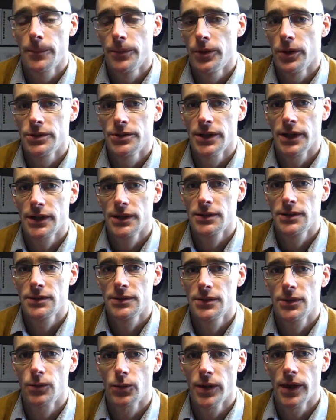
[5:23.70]

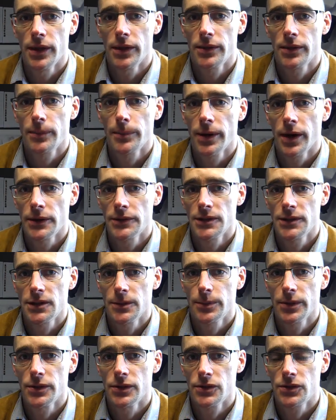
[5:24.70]
projects with
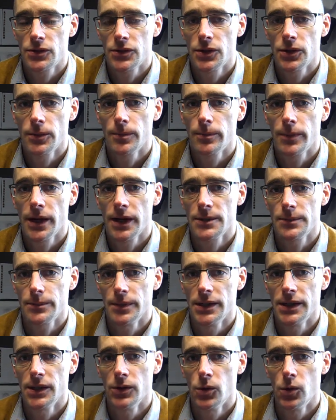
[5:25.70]
participants who might
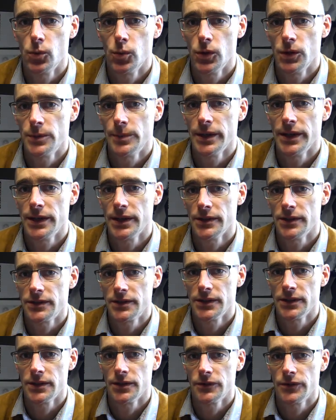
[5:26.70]
be or would be
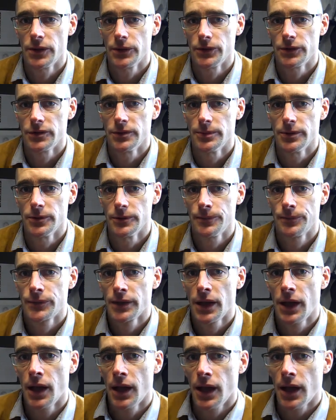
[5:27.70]
considered vulnerable.
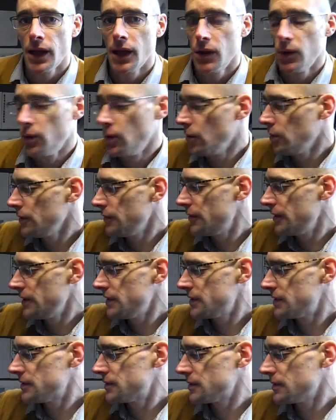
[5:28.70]
All of
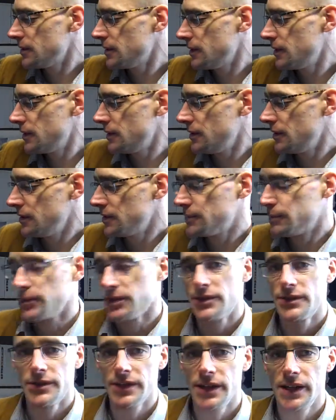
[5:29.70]
this
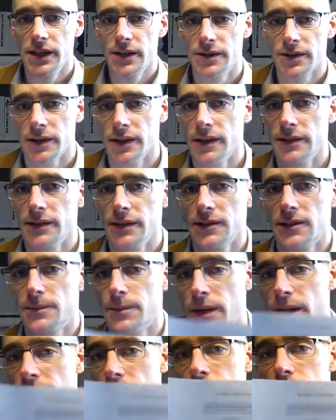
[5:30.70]
procedure is
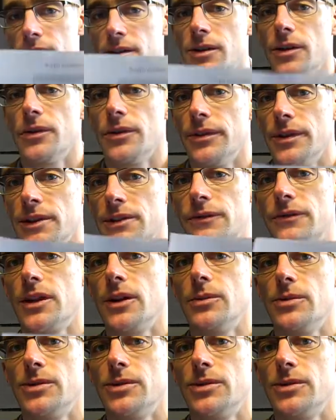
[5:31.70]
explained on this